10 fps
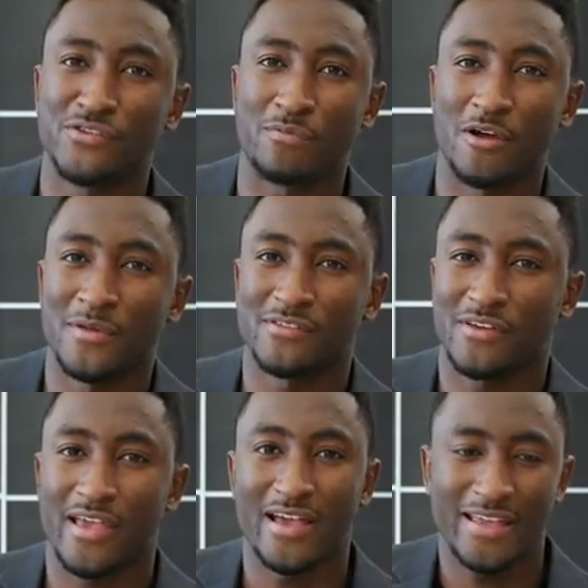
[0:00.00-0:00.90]
disappointments,
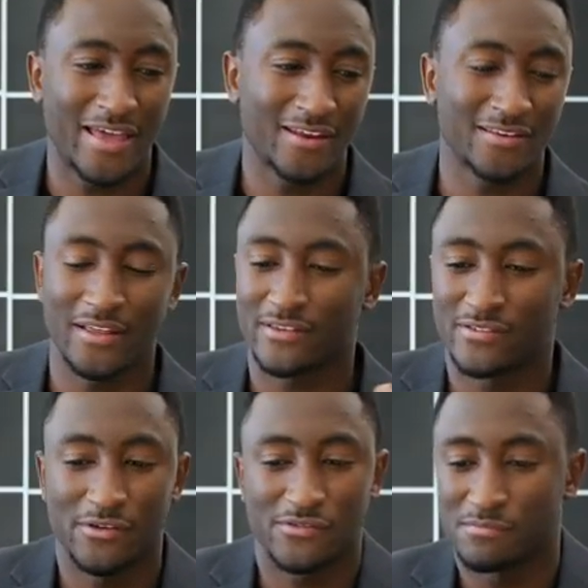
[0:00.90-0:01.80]
okay, I get it. Like,
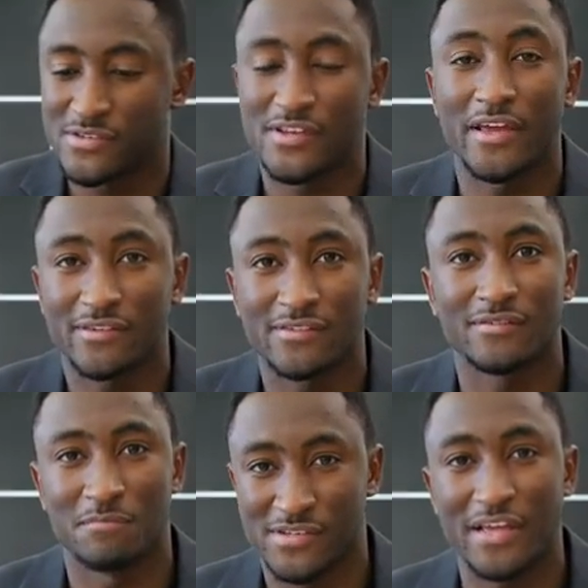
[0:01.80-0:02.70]
there's
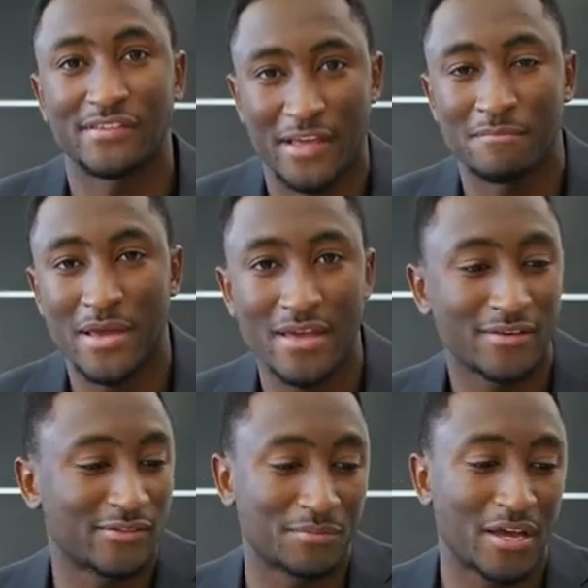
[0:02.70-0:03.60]
mistakes get
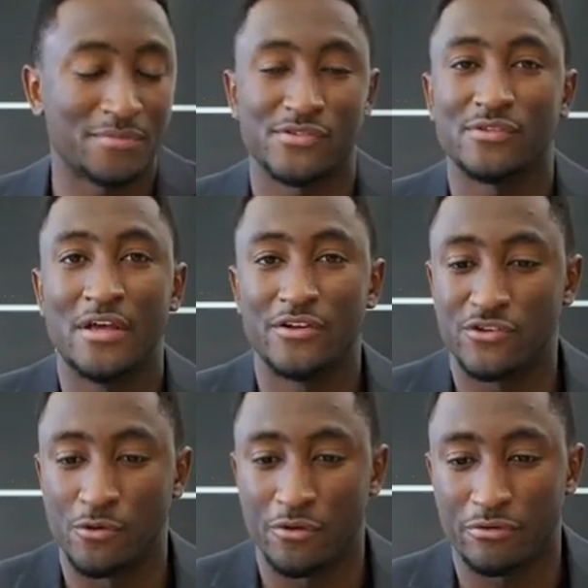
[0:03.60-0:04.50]
made. Sometimes
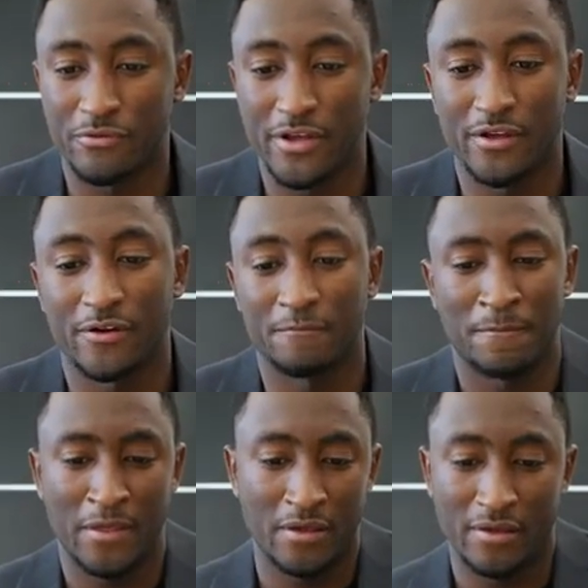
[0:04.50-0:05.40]
2 or 3 or
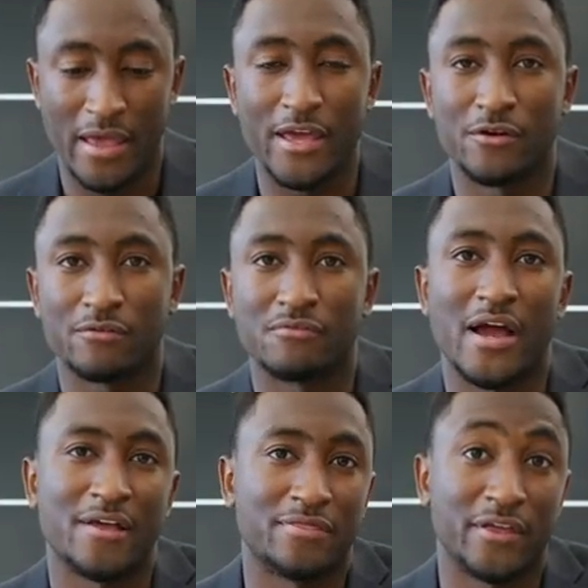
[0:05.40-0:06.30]
8 or
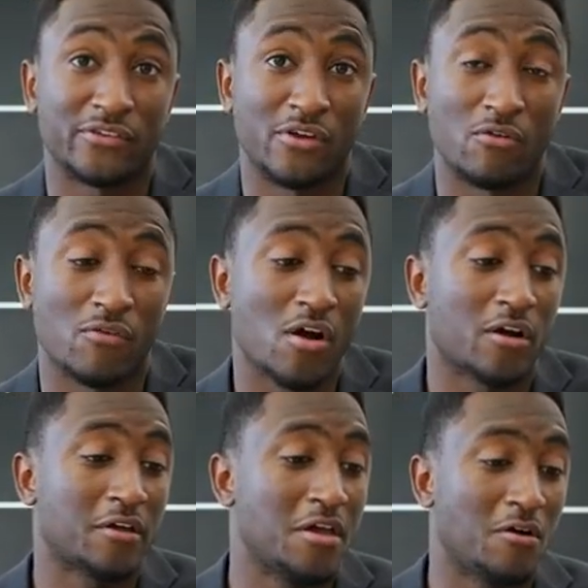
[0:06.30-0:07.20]
9 things go
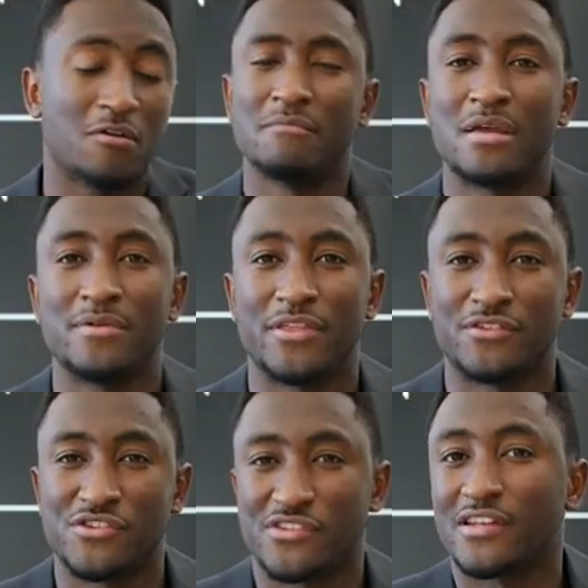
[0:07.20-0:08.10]
wrong, or maybe
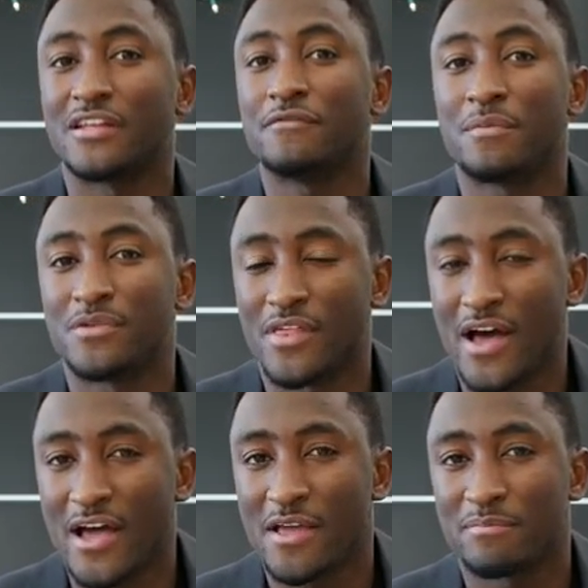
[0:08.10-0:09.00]
it just didn't live up to the
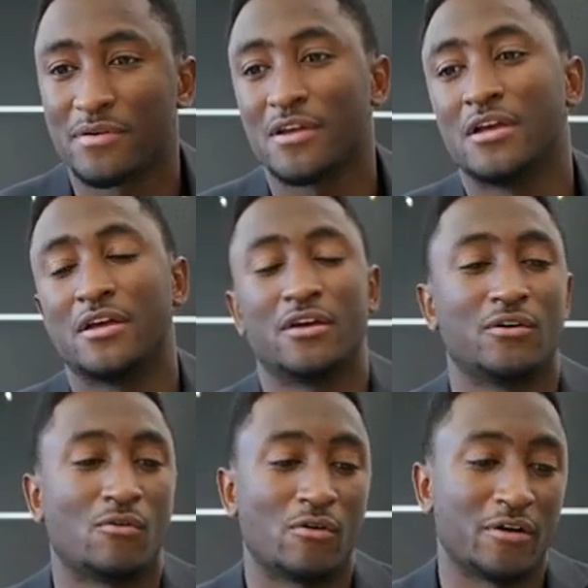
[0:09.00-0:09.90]
hype,
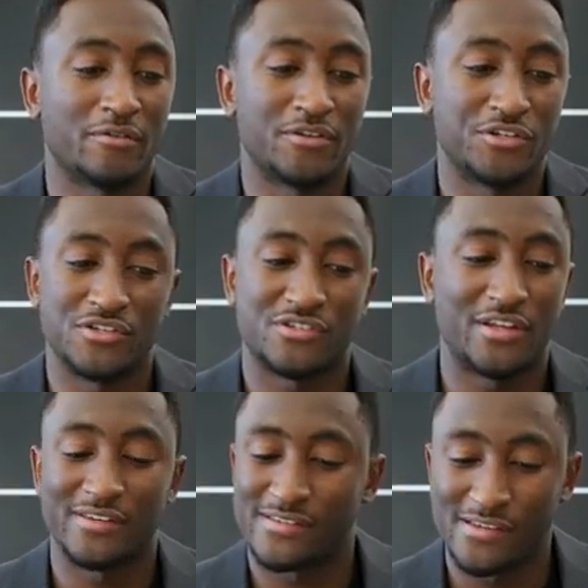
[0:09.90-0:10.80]
or you just
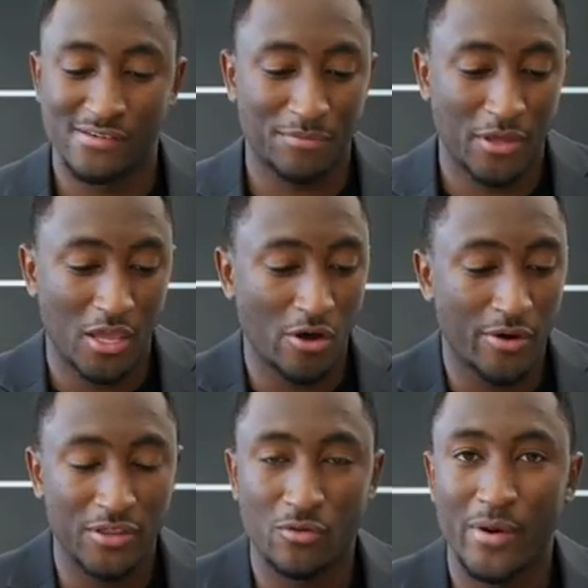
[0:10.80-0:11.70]
didn't see something
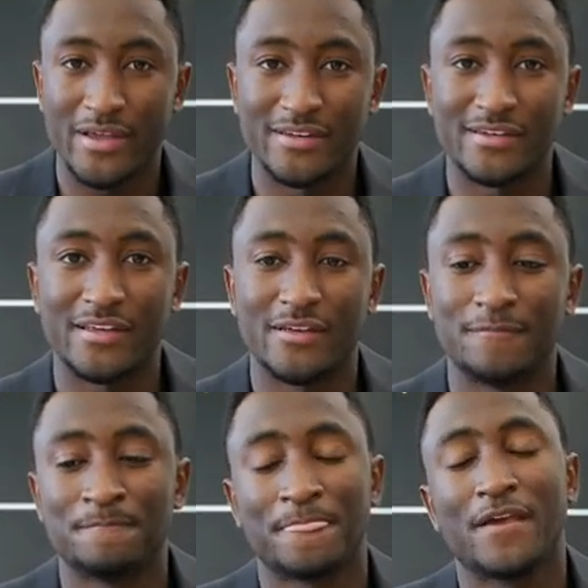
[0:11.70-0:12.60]
going the way it did.